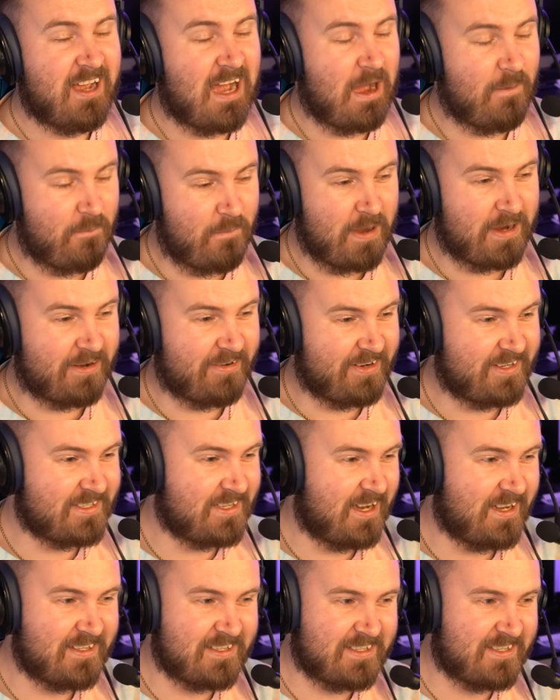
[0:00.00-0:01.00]
I'm mega
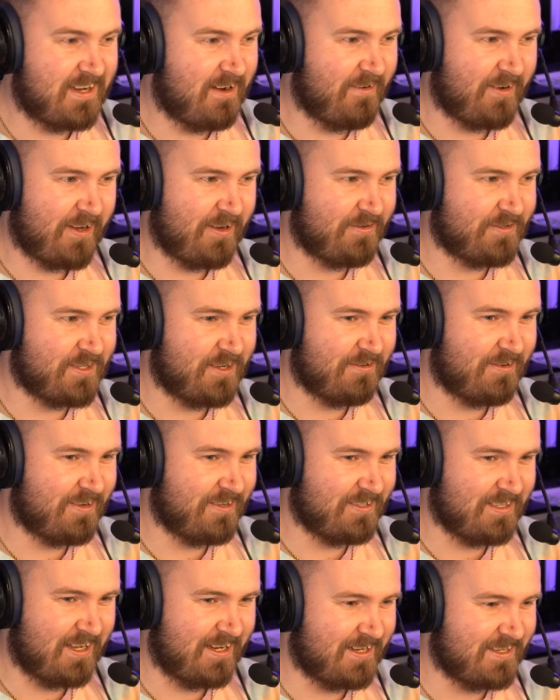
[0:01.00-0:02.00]
excited to see how it goes, though,
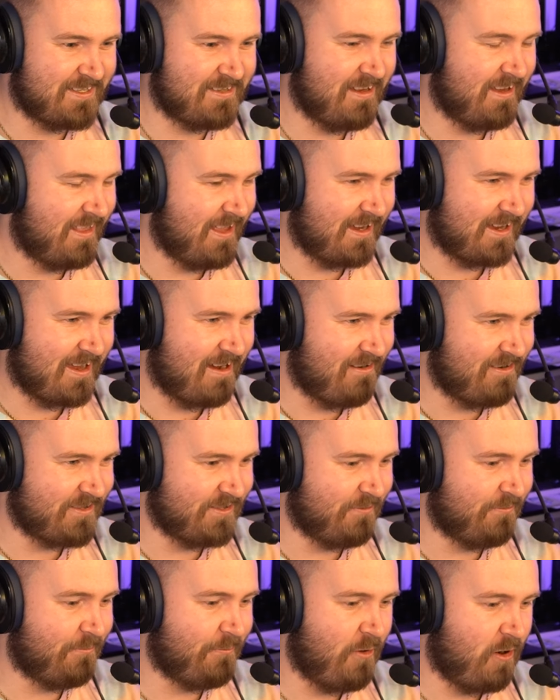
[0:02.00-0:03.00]
because like I say, that car is
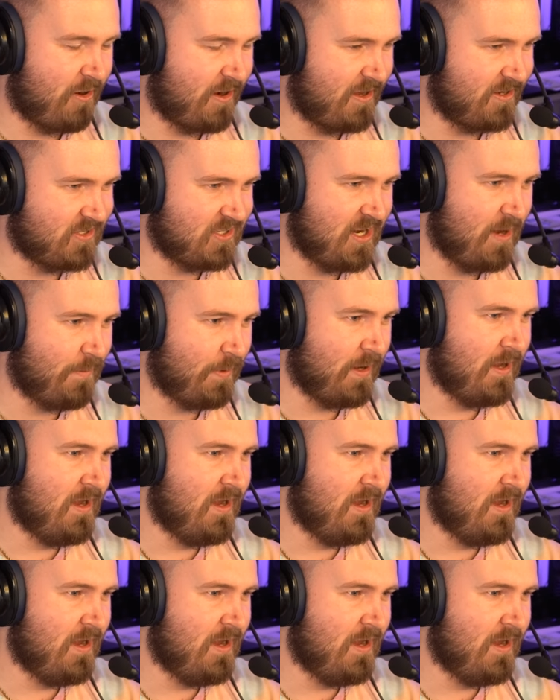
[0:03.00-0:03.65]
a rocket ship